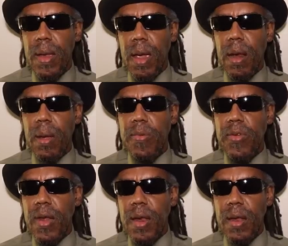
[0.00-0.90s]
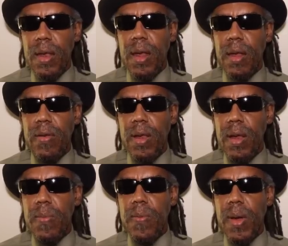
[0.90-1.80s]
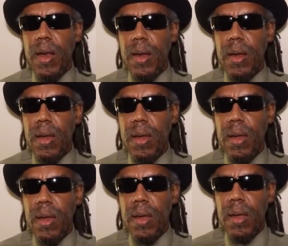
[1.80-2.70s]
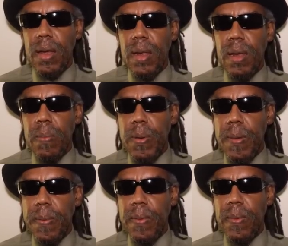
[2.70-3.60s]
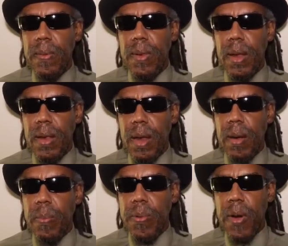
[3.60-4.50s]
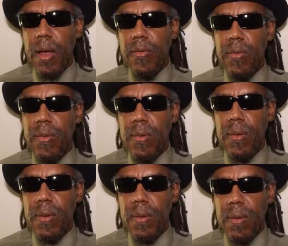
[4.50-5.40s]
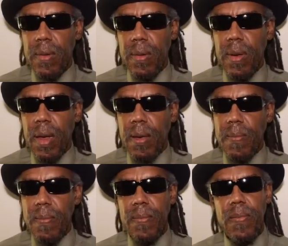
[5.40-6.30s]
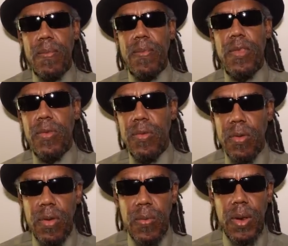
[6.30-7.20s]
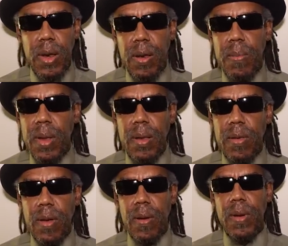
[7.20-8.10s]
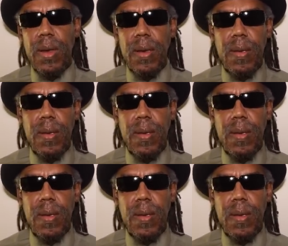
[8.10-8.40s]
and upsetting things and liberating the people that they oppress. Okay? So you would need a military.